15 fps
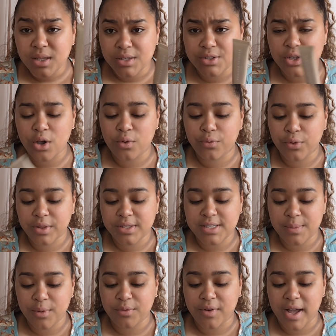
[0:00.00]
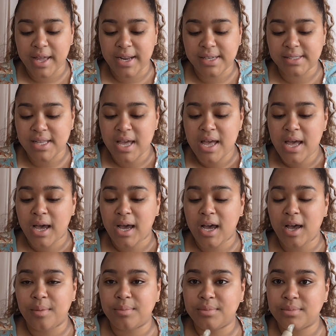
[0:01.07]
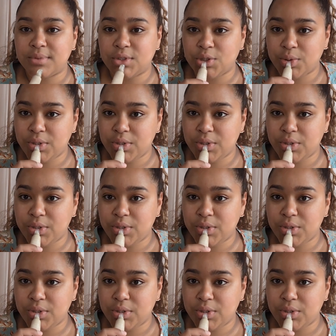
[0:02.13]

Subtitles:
So for the Summer Fridays, should